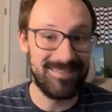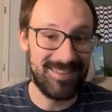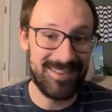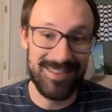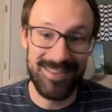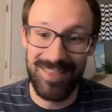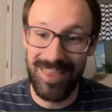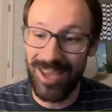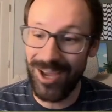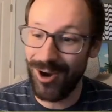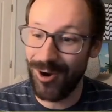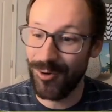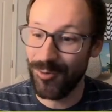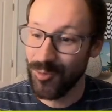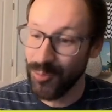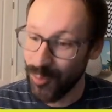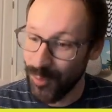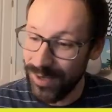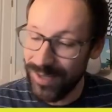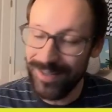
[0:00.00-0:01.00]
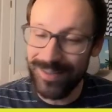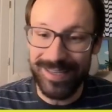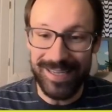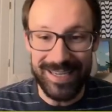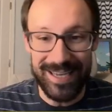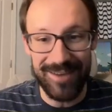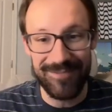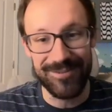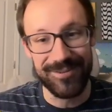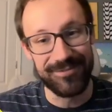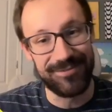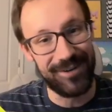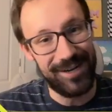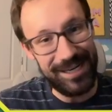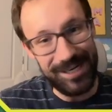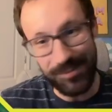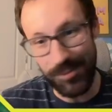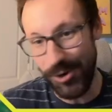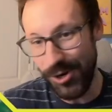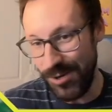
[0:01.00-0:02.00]
They are really giving
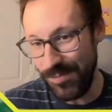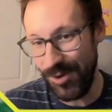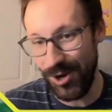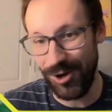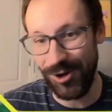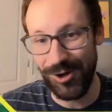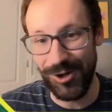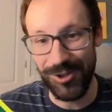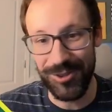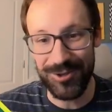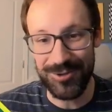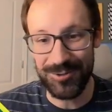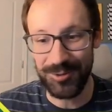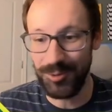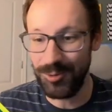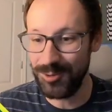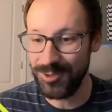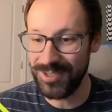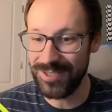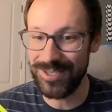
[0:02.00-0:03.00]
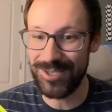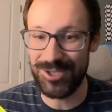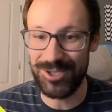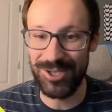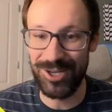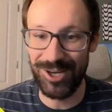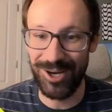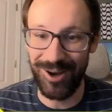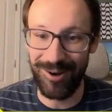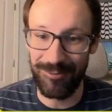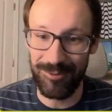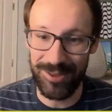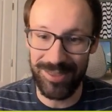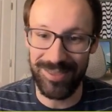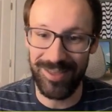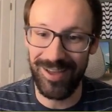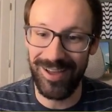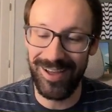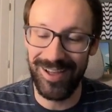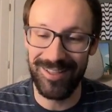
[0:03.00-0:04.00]
fighting Pokemon all the tools this year with
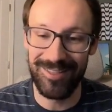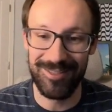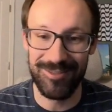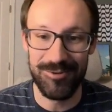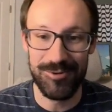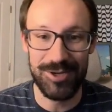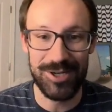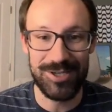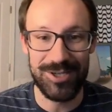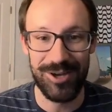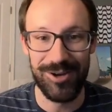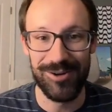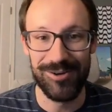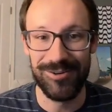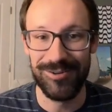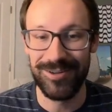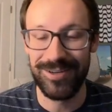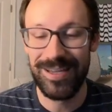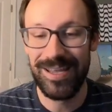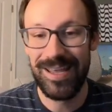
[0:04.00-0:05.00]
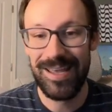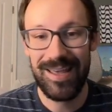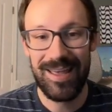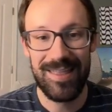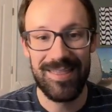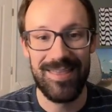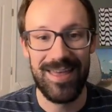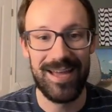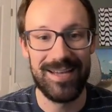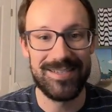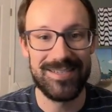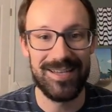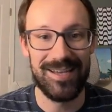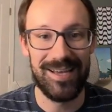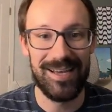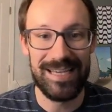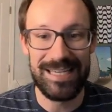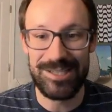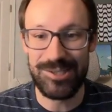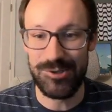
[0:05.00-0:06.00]
Lunatone that
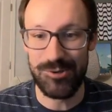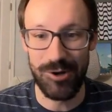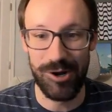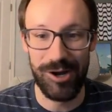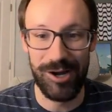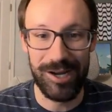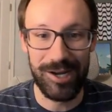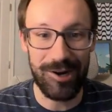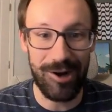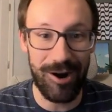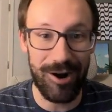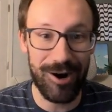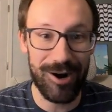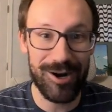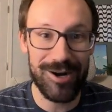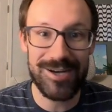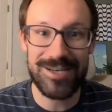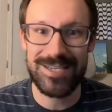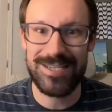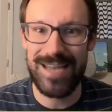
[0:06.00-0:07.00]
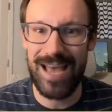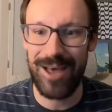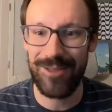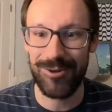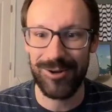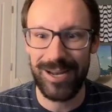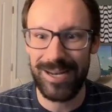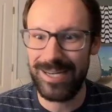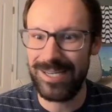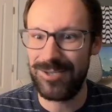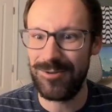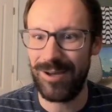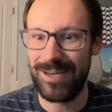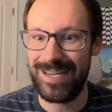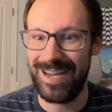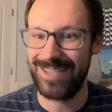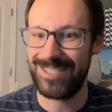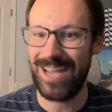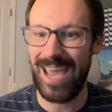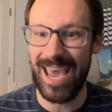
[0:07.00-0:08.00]
is drawing cards. Now they're getting to
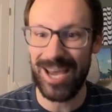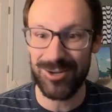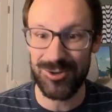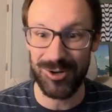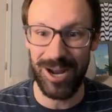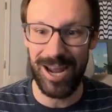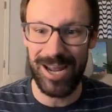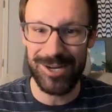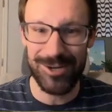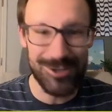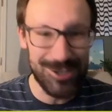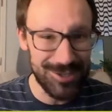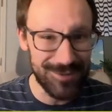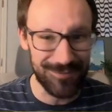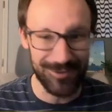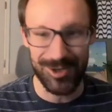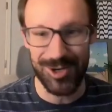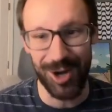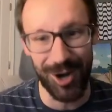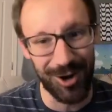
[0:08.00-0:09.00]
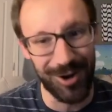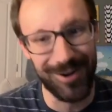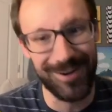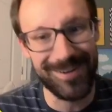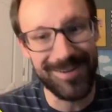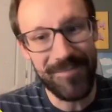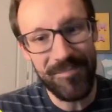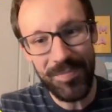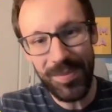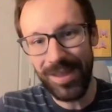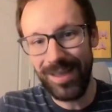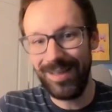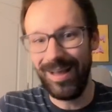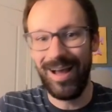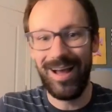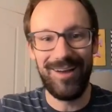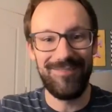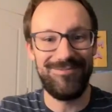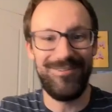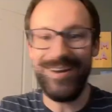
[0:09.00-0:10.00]
attach extra energy for turn.
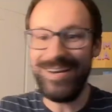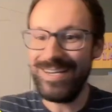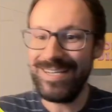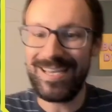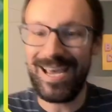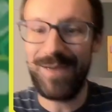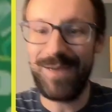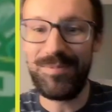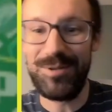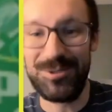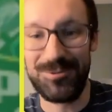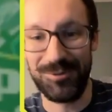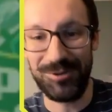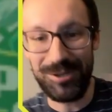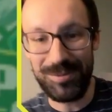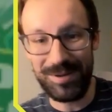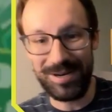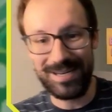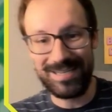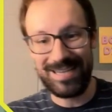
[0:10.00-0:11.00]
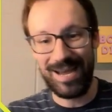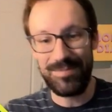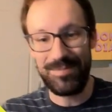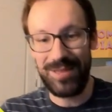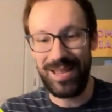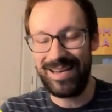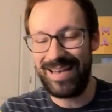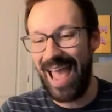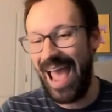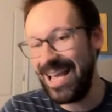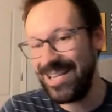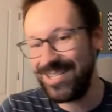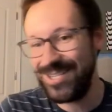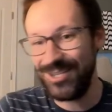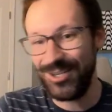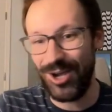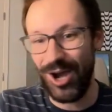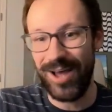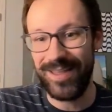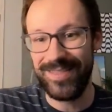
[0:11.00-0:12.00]
Fighting type has really been a type that hasn't
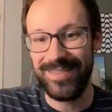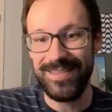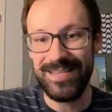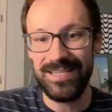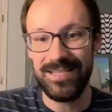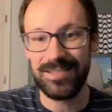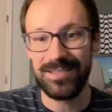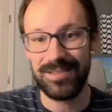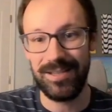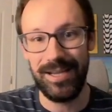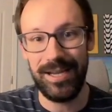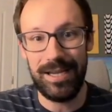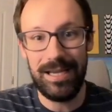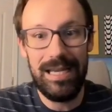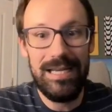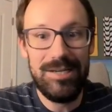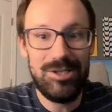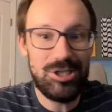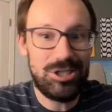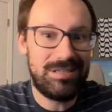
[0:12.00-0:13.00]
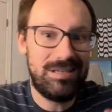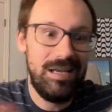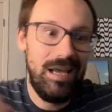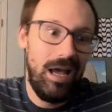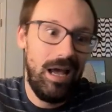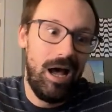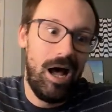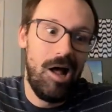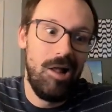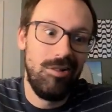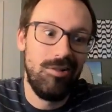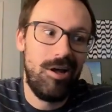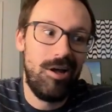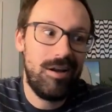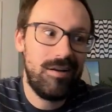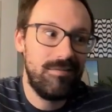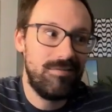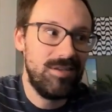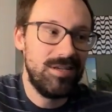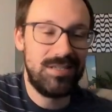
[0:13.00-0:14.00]
gotten these, like, just a lot
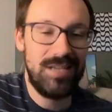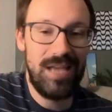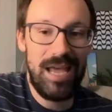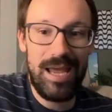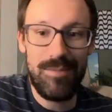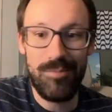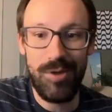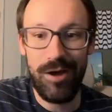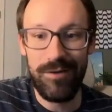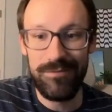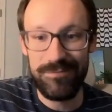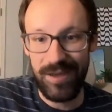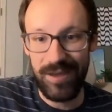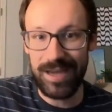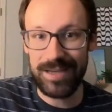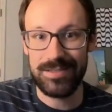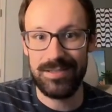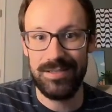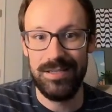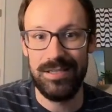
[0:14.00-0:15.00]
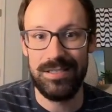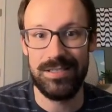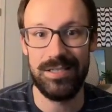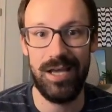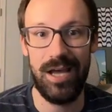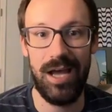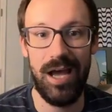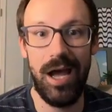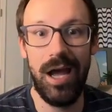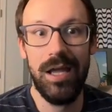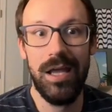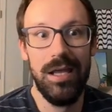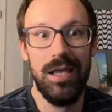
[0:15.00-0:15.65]
of the same effects that